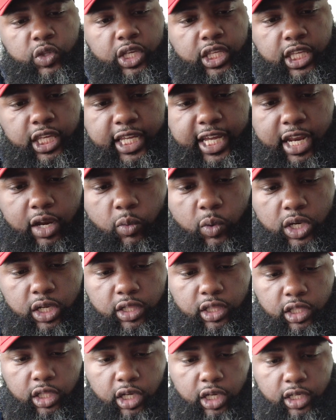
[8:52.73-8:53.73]
you kind of want to
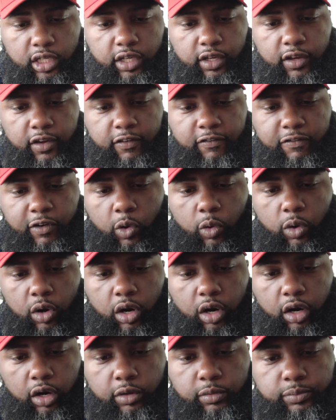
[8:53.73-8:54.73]
look
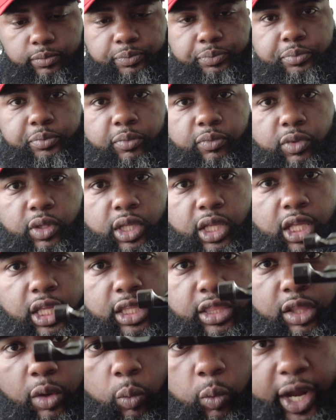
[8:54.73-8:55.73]
for
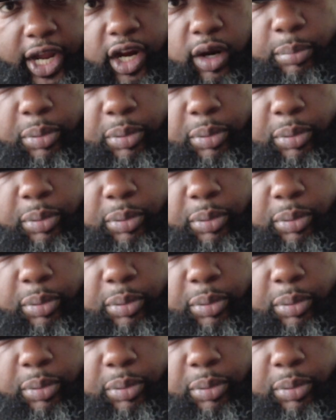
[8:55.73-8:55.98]
the wear